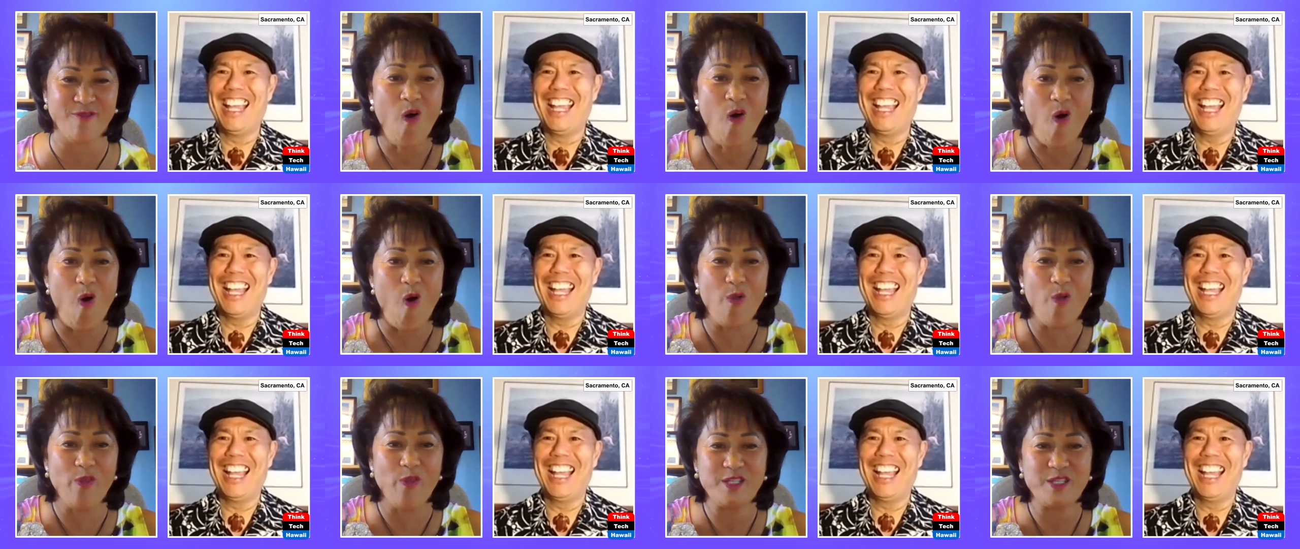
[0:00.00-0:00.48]

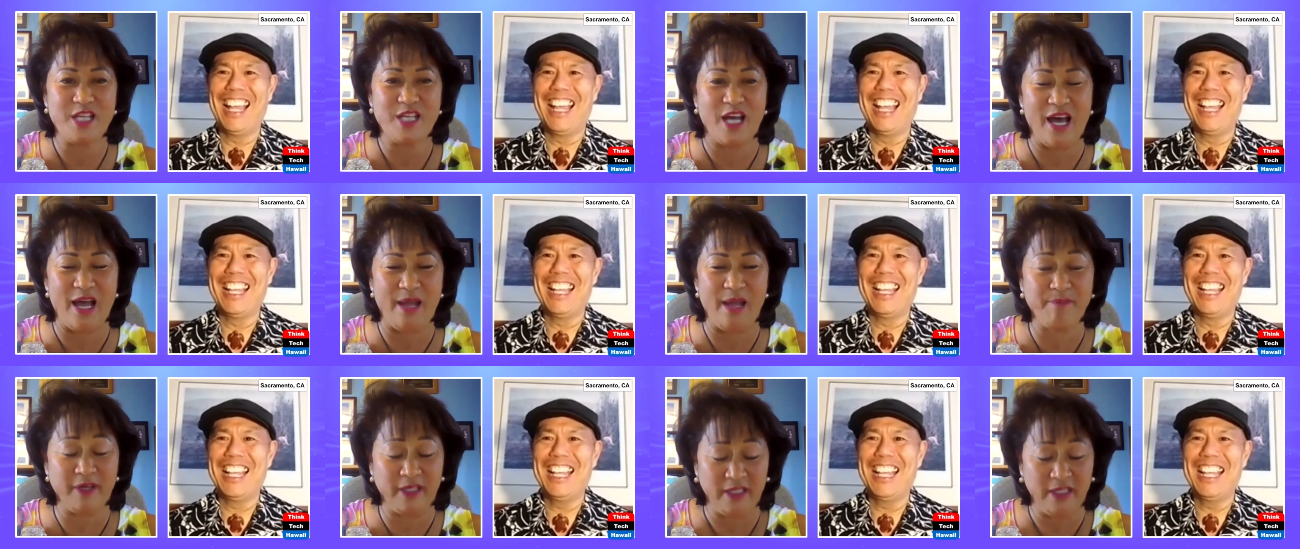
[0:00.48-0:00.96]
Speaker 1: all the
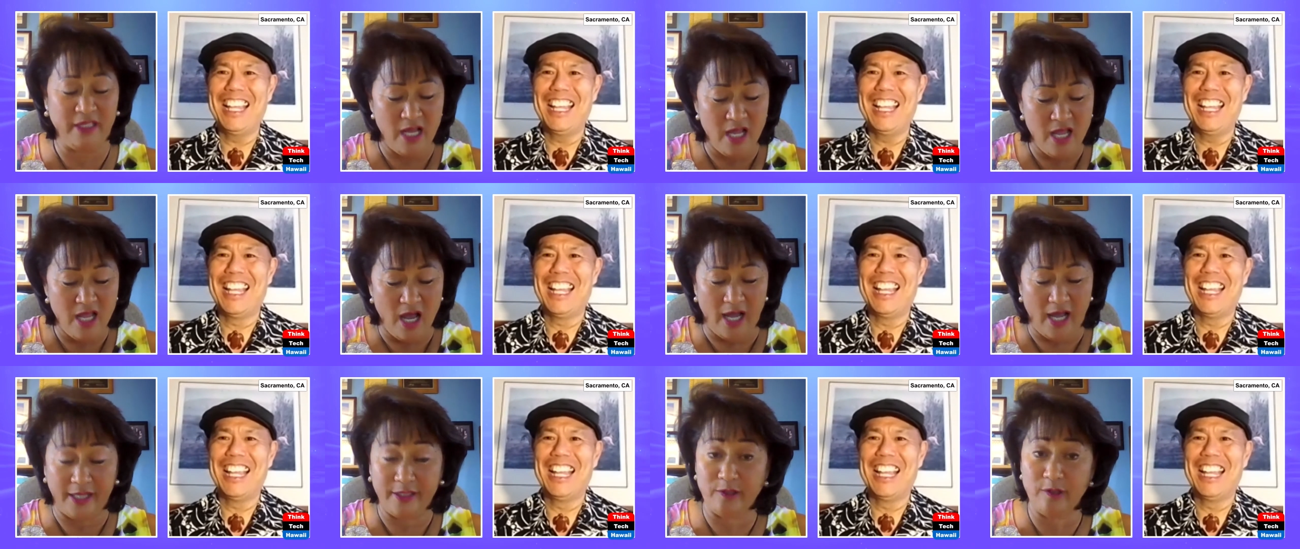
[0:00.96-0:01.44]
time but
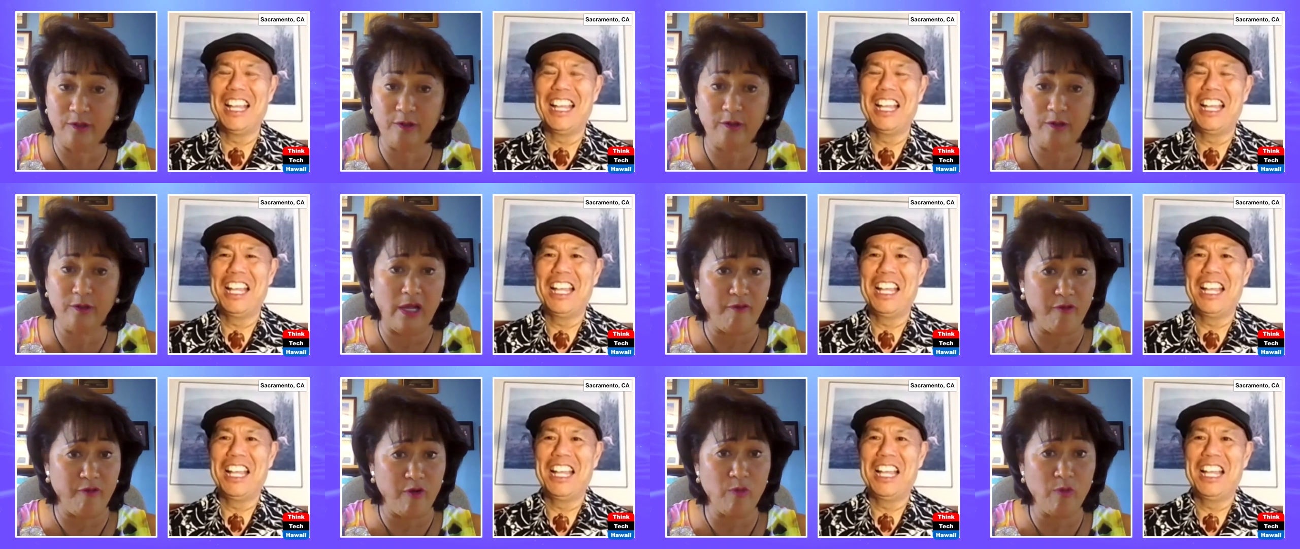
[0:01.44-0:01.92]
i know
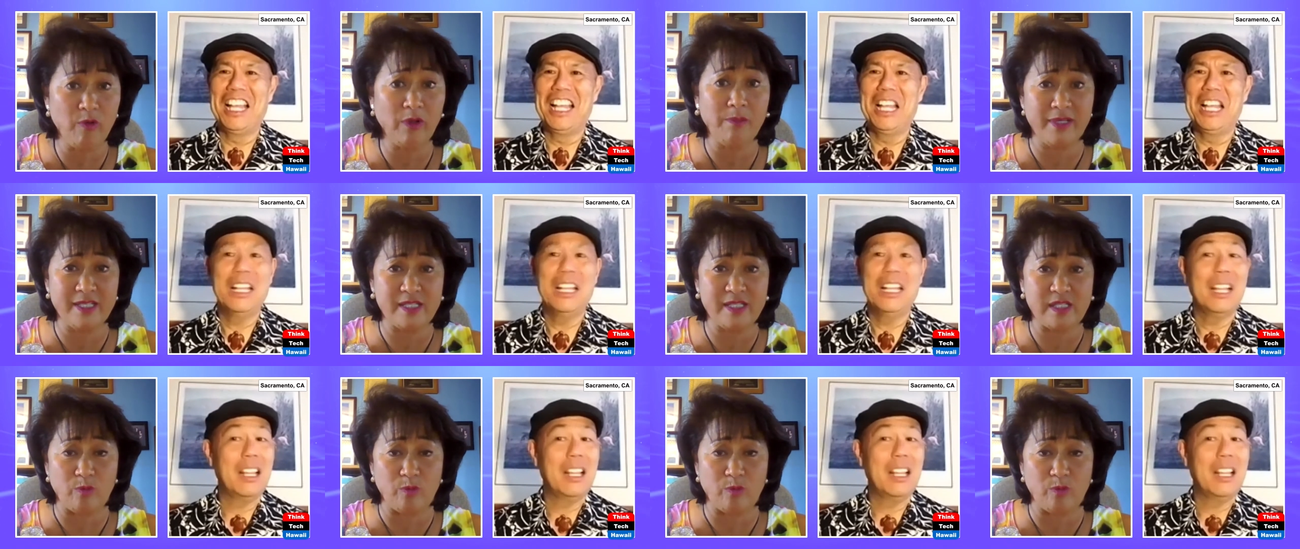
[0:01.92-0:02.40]
everyone
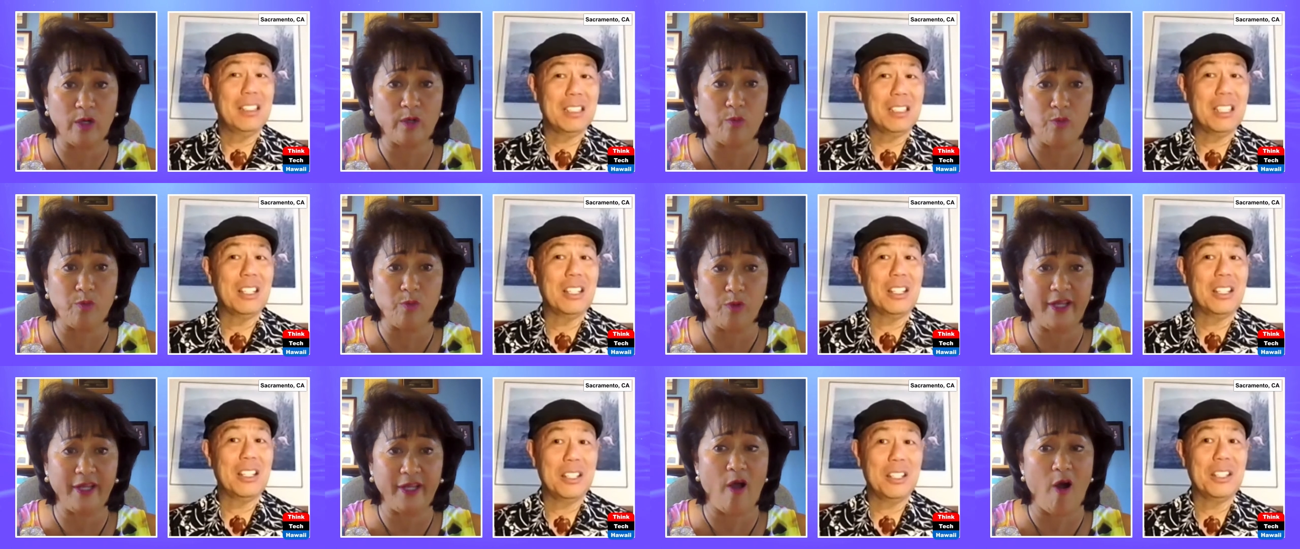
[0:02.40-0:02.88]
must work
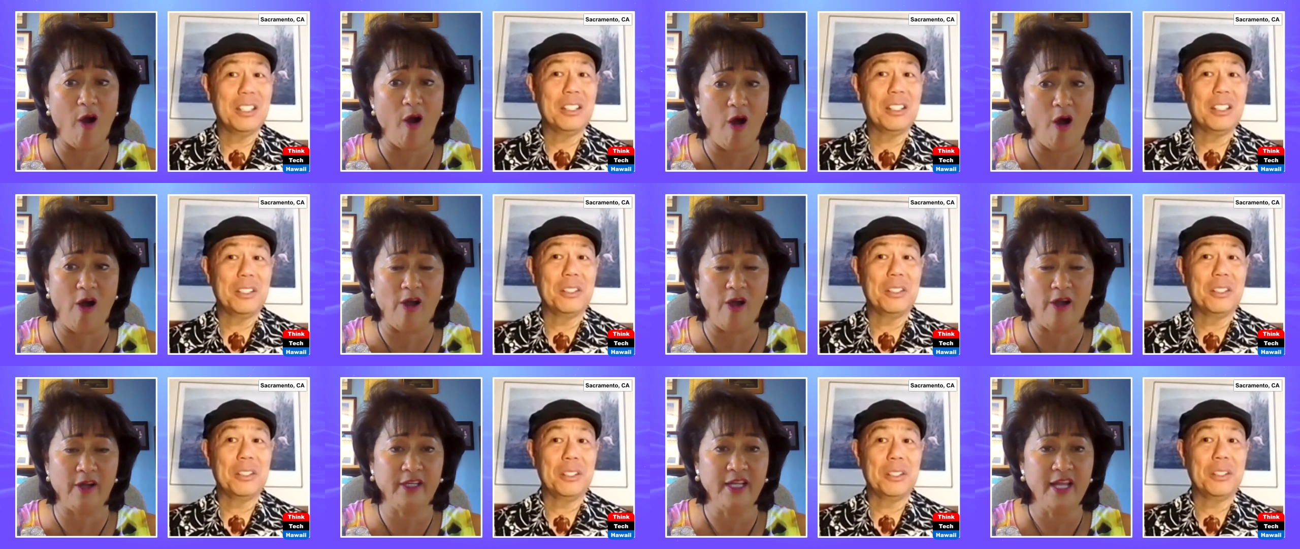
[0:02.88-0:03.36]
really
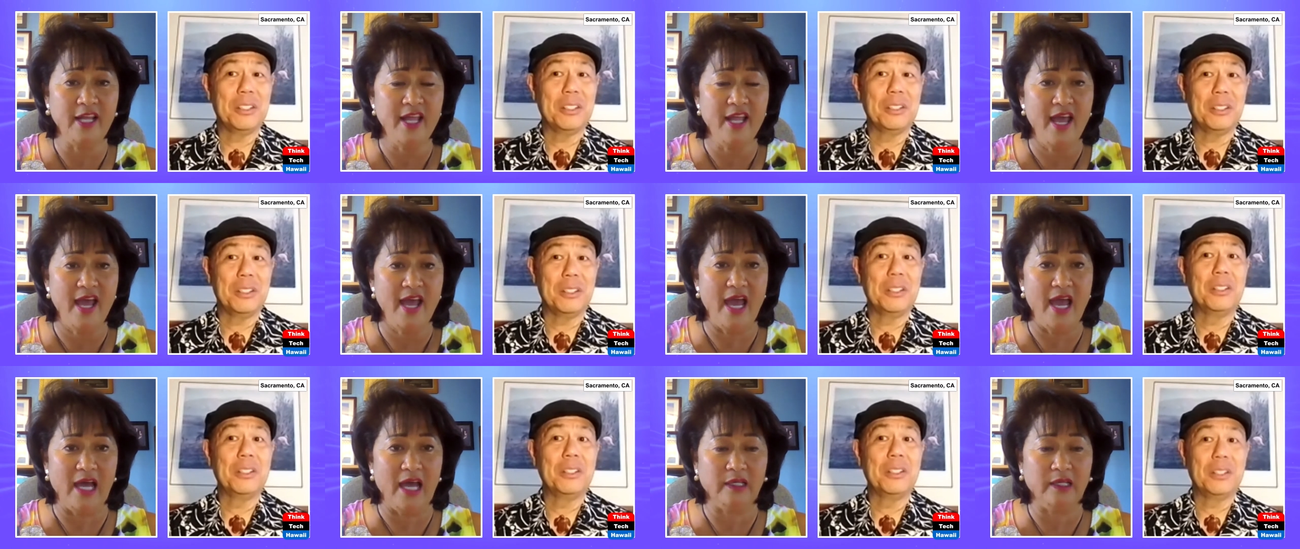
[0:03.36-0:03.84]
hard
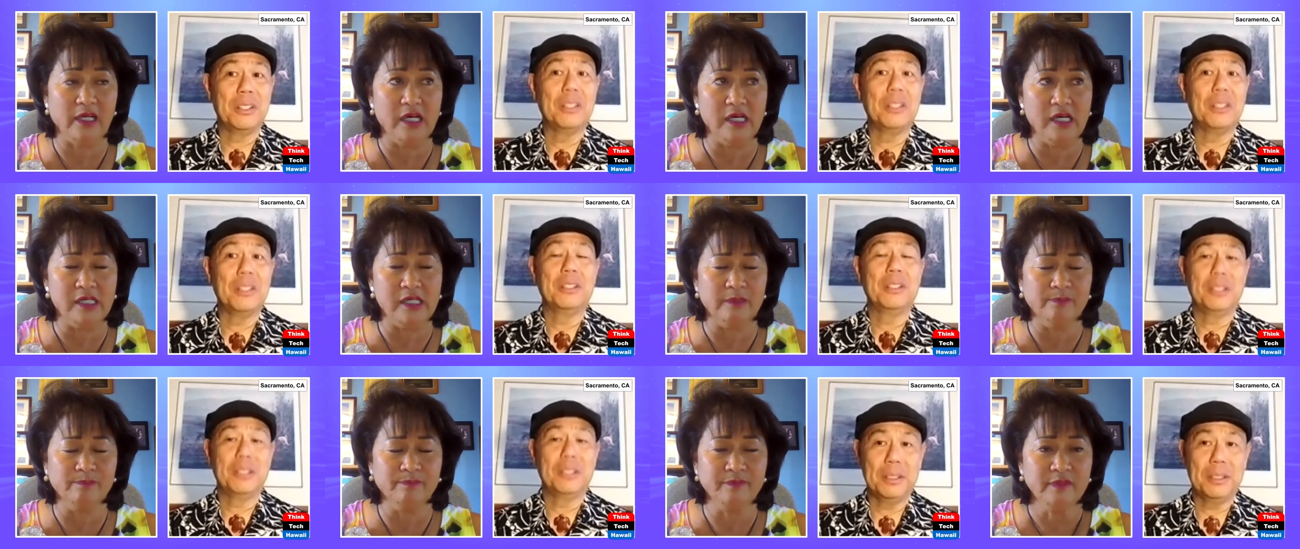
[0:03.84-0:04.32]
at
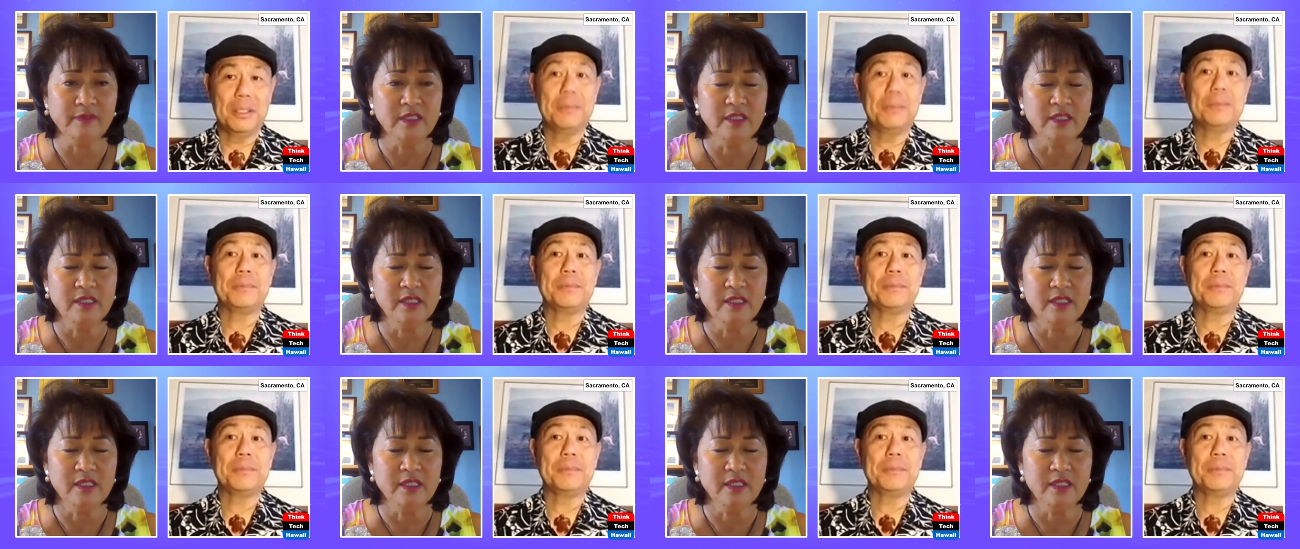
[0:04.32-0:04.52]
um